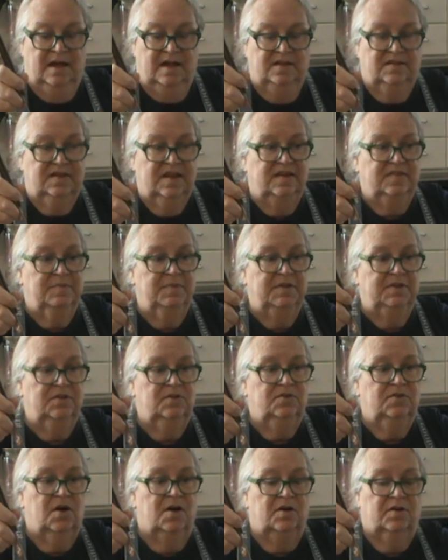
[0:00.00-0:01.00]
It takes me a
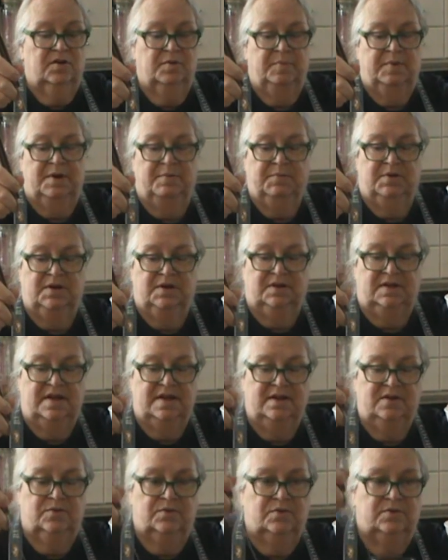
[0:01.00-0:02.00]
little longer, but I'm going to
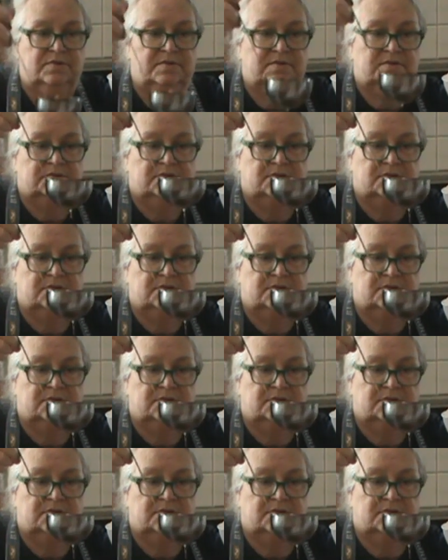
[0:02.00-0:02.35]
ladle